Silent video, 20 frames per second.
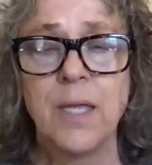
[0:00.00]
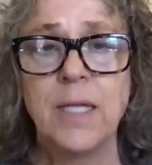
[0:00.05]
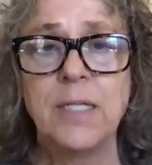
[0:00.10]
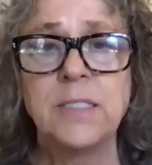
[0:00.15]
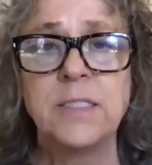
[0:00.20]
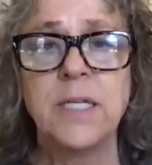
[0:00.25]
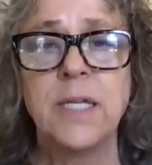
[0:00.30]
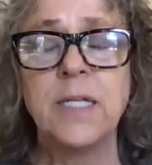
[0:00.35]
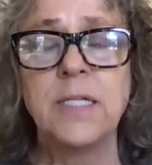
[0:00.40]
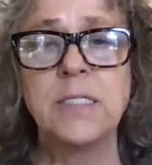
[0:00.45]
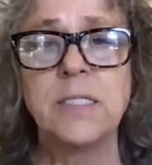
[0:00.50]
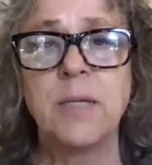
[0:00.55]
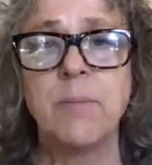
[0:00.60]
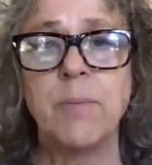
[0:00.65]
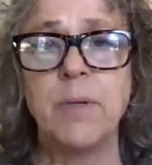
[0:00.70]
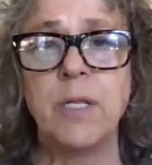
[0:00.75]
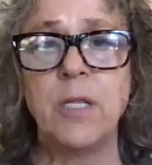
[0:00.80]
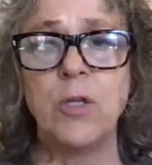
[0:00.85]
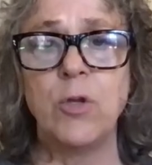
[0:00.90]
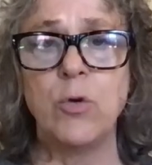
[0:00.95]
Instead of
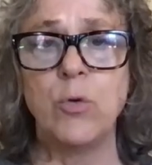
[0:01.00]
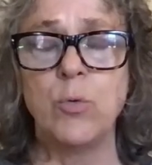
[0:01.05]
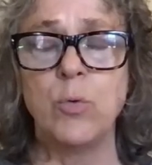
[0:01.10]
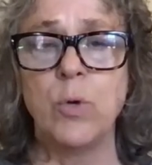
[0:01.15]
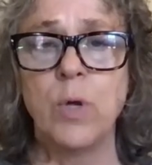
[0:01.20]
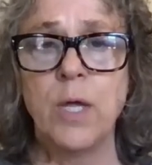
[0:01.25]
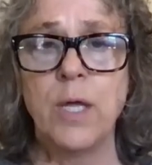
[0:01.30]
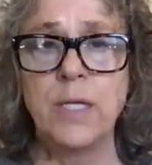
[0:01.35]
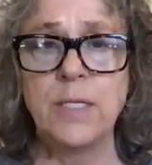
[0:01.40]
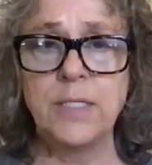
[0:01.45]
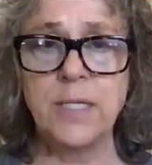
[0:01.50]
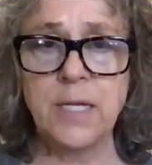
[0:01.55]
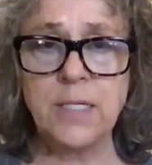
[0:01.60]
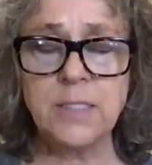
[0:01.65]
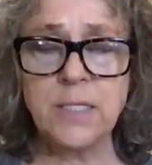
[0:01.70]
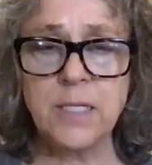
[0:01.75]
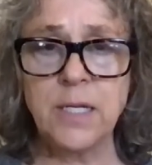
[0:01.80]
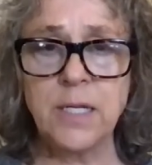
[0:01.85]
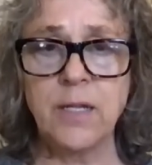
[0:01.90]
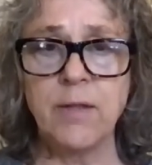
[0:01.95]
somebody who
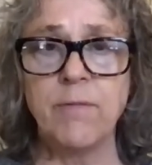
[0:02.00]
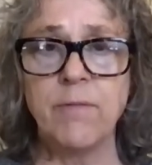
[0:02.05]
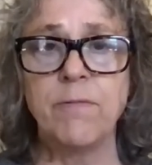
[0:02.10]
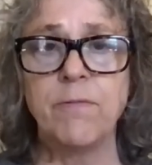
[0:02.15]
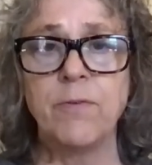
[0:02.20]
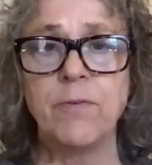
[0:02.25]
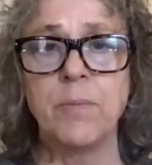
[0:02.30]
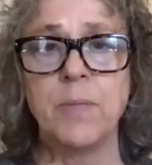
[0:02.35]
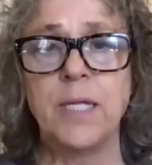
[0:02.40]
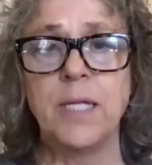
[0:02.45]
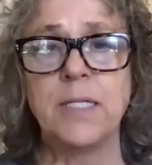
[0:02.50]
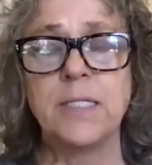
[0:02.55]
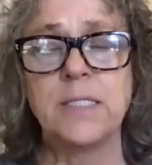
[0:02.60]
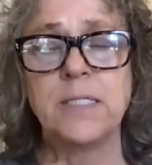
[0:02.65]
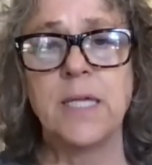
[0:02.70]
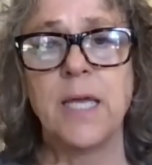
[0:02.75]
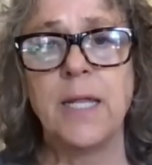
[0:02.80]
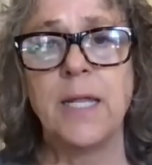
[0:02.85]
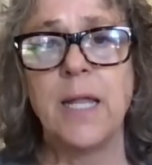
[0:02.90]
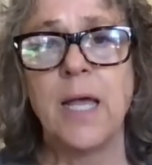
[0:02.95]
doesn't live from the
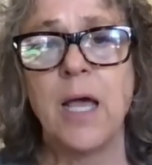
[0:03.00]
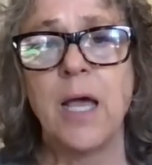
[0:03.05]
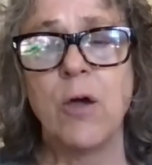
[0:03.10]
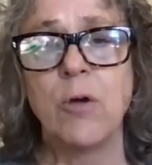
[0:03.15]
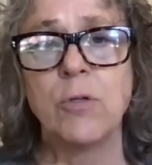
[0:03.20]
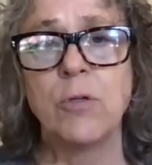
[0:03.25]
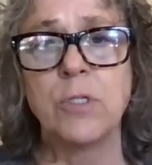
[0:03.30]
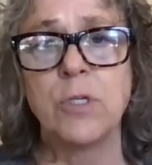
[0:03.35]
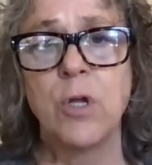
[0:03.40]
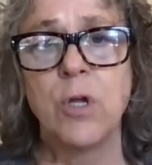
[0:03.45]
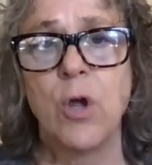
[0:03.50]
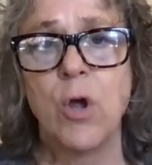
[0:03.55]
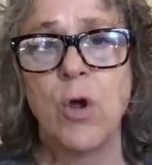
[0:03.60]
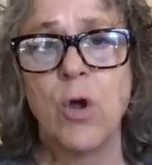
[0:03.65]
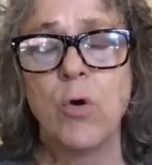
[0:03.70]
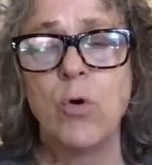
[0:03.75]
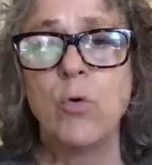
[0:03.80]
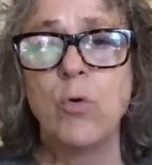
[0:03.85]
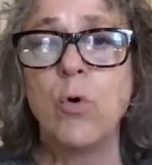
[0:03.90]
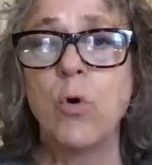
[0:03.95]
inside out,
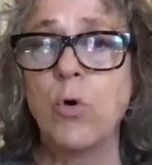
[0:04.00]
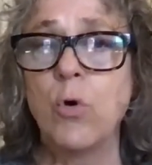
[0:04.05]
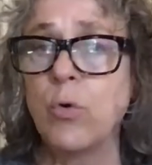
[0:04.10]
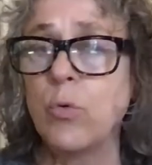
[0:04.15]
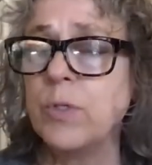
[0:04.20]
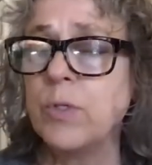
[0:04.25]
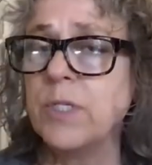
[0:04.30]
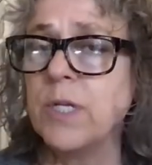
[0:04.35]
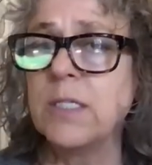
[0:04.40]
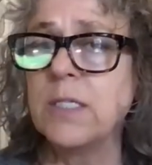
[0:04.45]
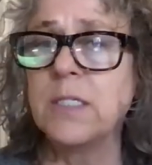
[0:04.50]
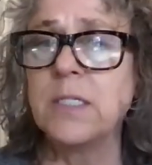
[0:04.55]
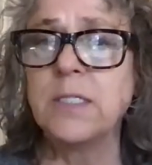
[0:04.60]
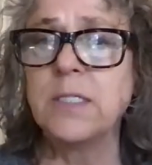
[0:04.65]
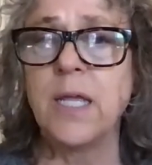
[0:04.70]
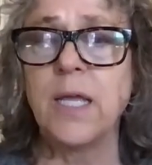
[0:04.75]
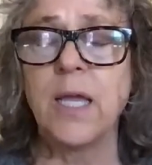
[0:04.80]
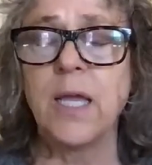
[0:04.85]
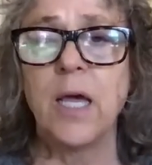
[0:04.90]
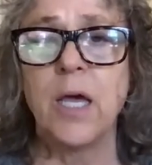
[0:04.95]
who doesn't
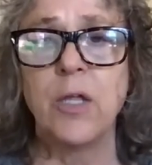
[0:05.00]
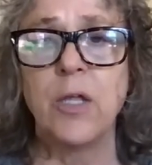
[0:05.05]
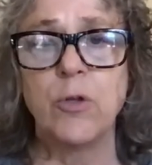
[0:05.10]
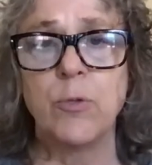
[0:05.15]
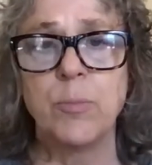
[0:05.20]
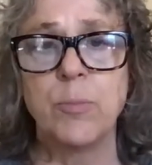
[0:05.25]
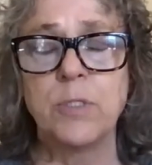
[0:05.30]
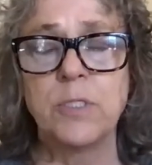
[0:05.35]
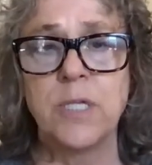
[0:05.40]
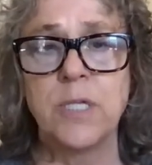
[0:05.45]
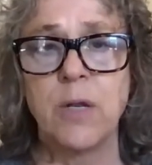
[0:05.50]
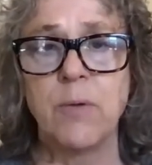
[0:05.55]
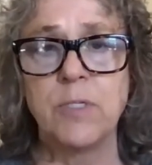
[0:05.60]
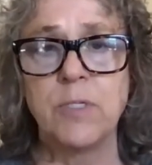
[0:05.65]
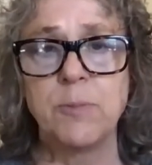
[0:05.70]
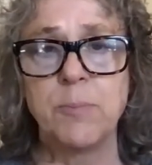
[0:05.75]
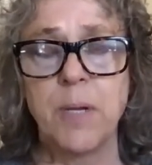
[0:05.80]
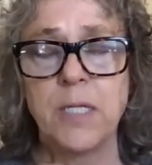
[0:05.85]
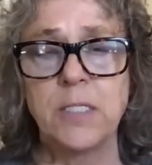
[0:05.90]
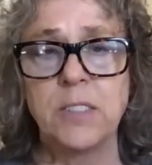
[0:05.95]
take 100%
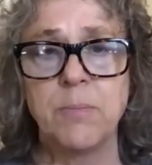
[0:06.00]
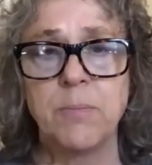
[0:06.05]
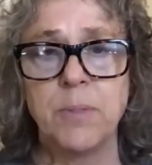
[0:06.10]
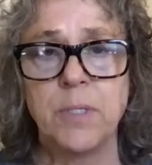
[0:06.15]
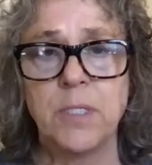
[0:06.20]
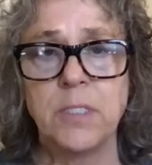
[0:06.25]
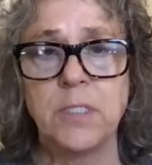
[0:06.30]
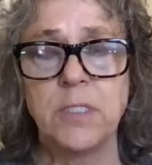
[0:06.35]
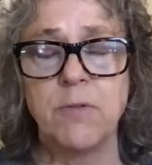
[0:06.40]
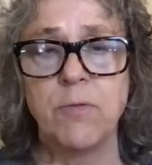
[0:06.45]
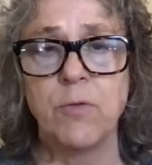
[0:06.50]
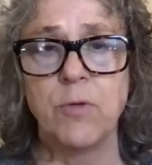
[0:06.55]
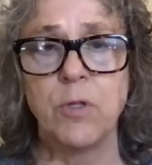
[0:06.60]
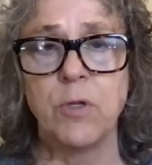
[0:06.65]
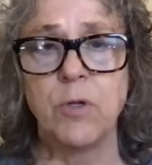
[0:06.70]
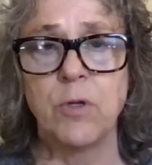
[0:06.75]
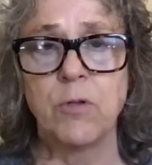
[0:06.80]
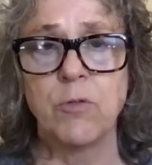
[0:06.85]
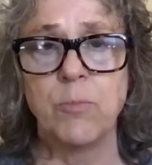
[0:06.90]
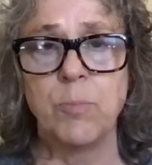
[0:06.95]
responsibility for
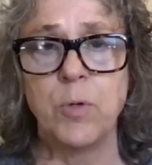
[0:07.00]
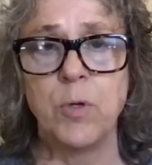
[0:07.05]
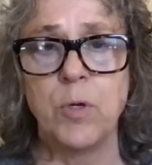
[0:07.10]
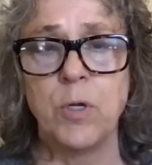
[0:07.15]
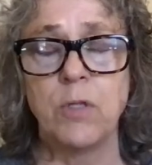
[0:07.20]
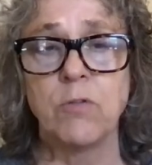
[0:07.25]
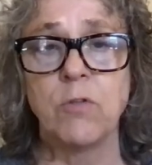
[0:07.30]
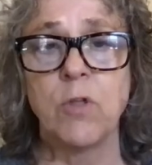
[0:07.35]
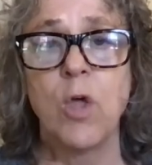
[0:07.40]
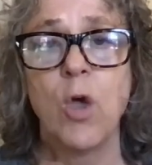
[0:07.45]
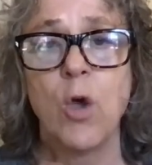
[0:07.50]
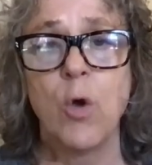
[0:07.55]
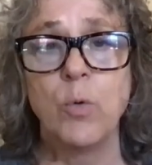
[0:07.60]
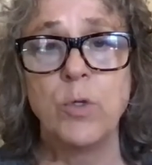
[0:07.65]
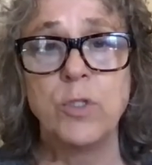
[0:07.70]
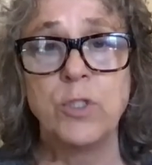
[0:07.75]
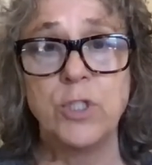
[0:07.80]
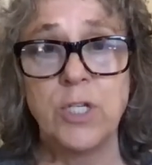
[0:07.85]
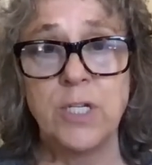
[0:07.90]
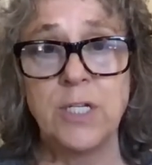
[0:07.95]
their experience,
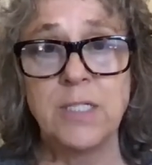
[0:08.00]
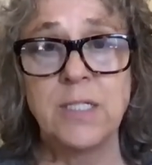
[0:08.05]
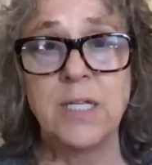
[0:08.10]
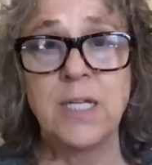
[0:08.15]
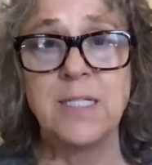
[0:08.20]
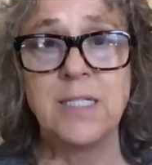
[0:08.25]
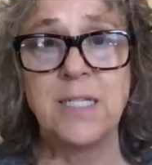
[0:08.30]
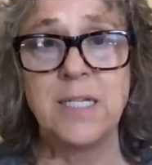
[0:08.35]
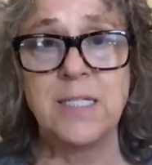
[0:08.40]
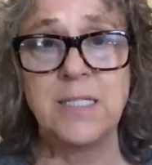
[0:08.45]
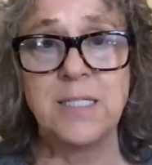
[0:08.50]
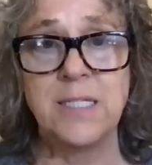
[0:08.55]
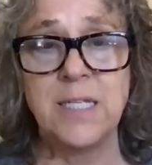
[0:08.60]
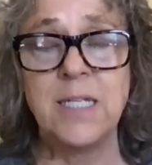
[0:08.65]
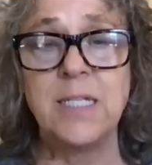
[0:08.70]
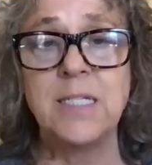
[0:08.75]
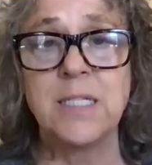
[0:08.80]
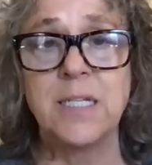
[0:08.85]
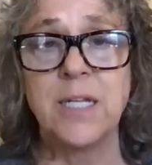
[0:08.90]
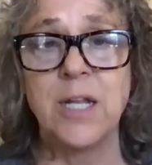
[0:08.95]
which is a
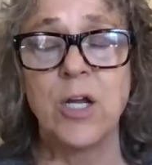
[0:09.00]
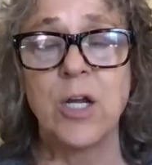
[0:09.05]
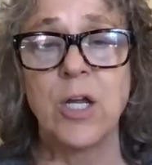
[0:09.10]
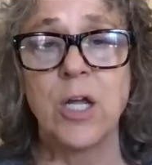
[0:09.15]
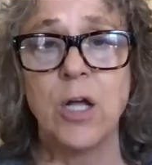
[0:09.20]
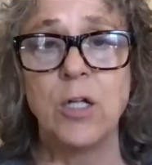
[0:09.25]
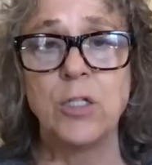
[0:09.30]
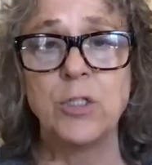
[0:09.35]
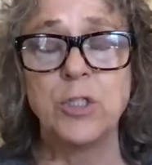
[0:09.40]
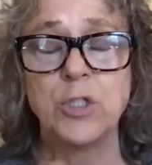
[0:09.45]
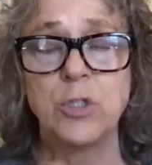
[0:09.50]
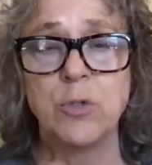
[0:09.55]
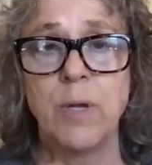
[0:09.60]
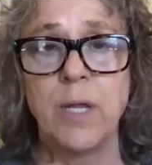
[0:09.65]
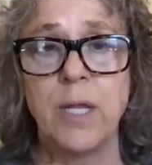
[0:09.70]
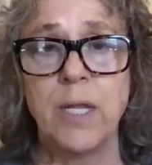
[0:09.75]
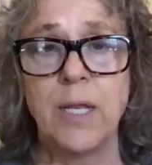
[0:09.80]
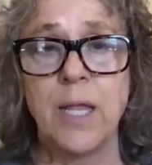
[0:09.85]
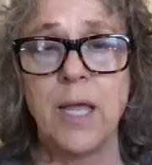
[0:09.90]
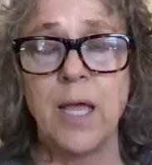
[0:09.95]
disease in our culture
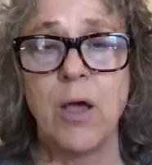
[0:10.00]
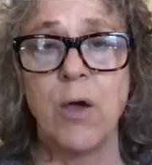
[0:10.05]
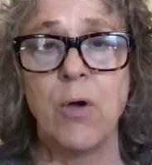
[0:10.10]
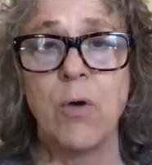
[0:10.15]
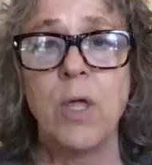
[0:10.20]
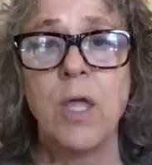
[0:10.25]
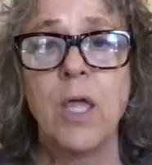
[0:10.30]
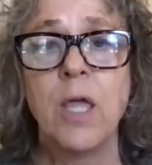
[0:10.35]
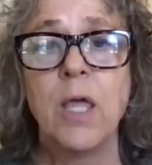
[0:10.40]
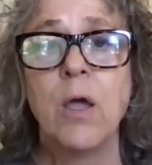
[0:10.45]
right now,